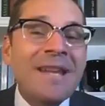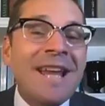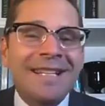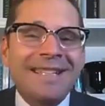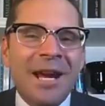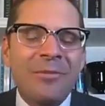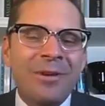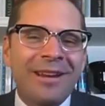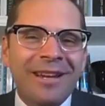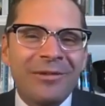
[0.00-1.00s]
next time,
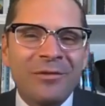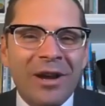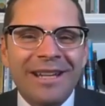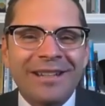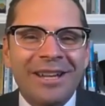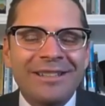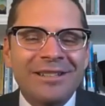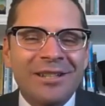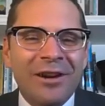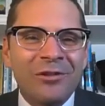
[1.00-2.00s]
if I get elected
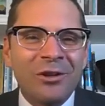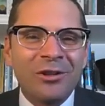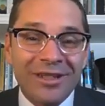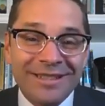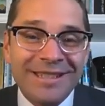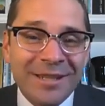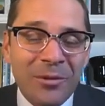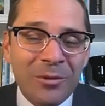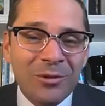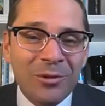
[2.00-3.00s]
governor, you'll get to see
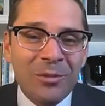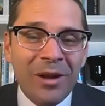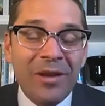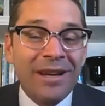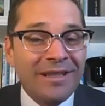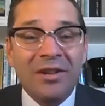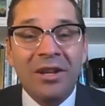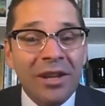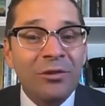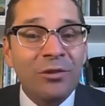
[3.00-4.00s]
what we do about that, because I've got a
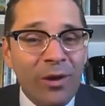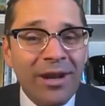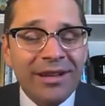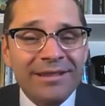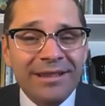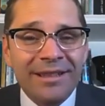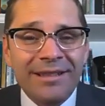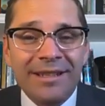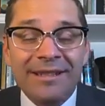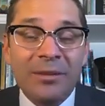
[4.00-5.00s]
lot of great
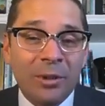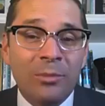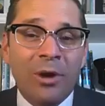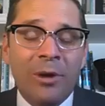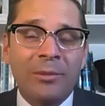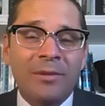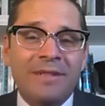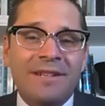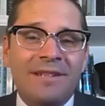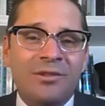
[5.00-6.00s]
ideas. That's a big problem in the
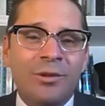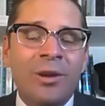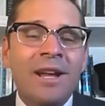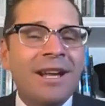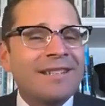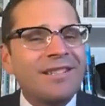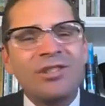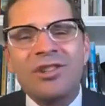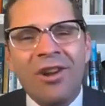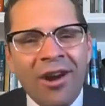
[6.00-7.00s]
state too. It's such
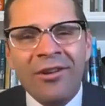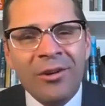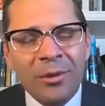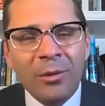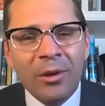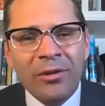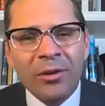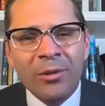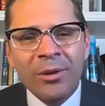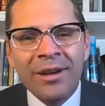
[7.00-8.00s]
an honor to be with
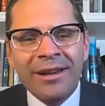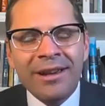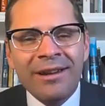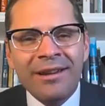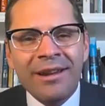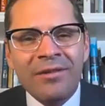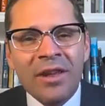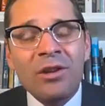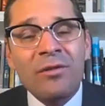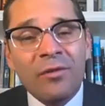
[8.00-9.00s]
you, and
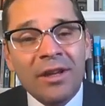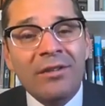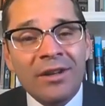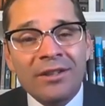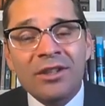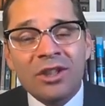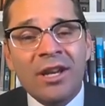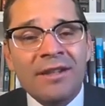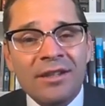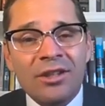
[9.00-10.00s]
thank you for giving us a
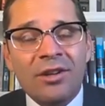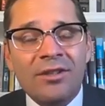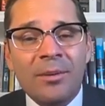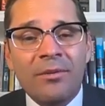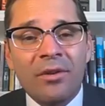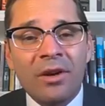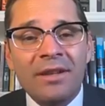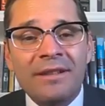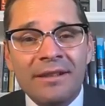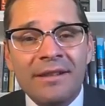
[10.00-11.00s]
chance to share some of our
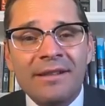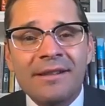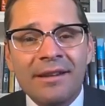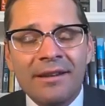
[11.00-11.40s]
ideas.